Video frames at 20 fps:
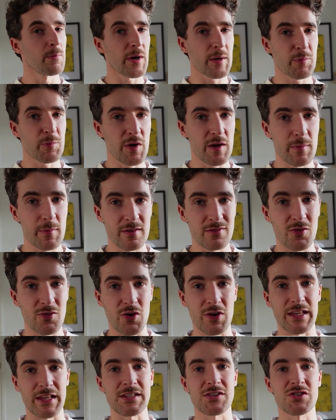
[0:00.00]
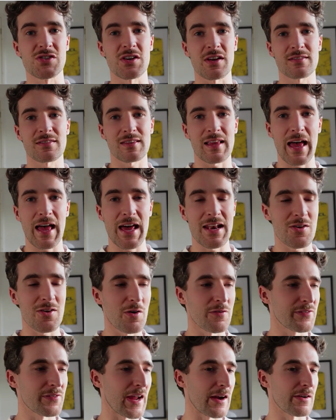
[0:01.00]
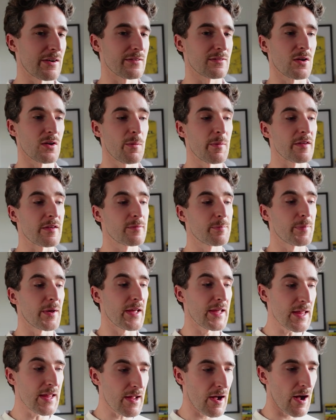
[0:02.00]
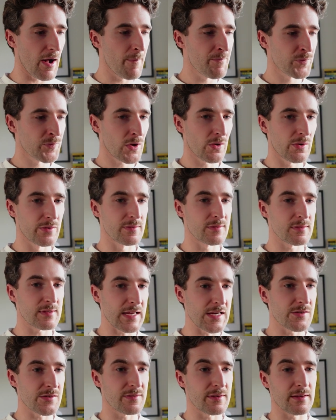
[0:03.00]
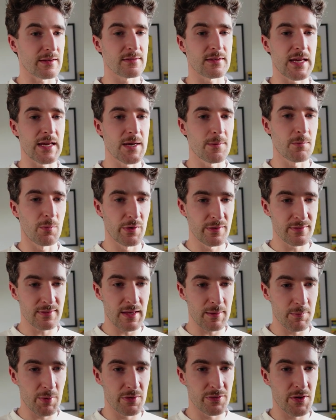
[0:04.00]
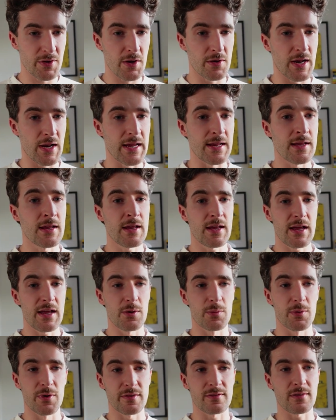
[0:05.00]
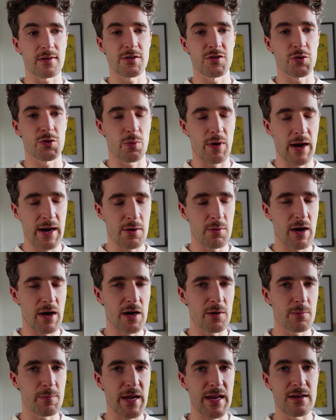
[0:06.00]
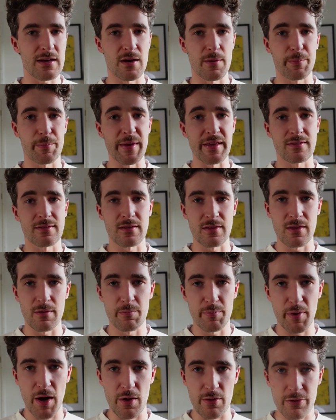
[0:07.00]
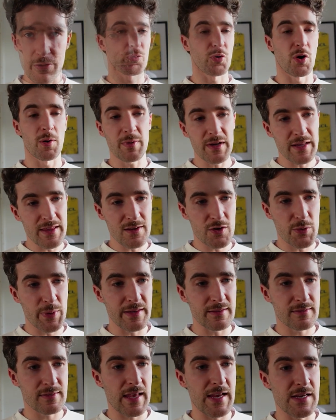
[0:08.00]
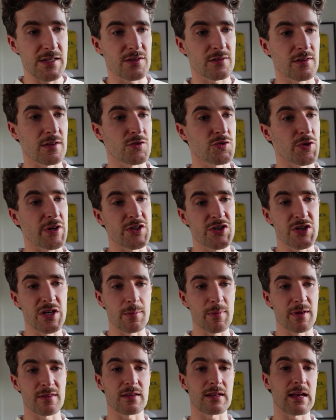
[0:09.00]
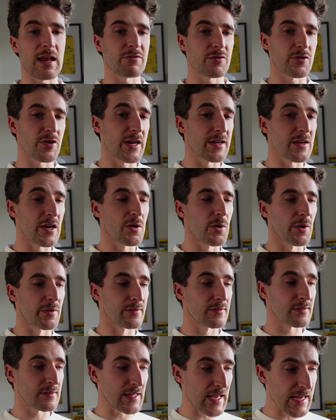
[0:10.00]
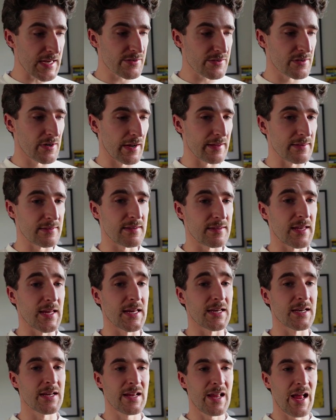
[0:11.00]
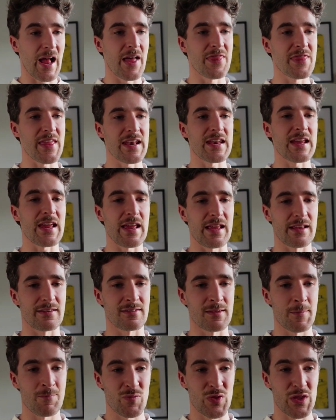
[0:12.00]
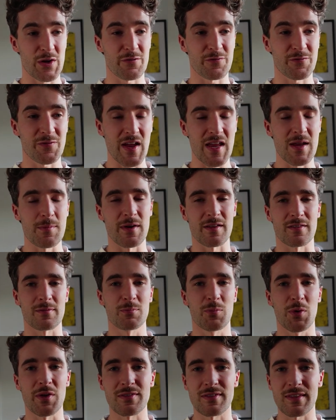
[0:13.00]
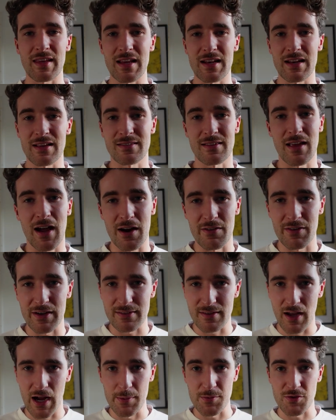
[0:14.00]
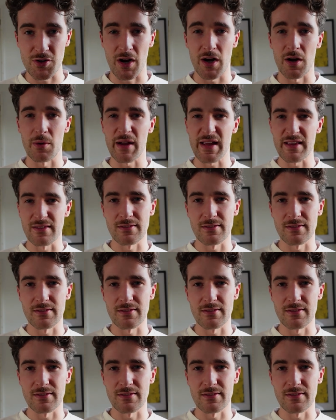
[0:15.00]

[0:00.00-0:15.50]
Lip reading: by Primoz Roglic just ahead of Geraint Thomas. But here, on stage 16, Monte Bondone, it was Joao Almeida beating them both. Probably the Queen stage to Trecima de Lavaredo on stage 19, and then it is the famous Monte Lazari time trial in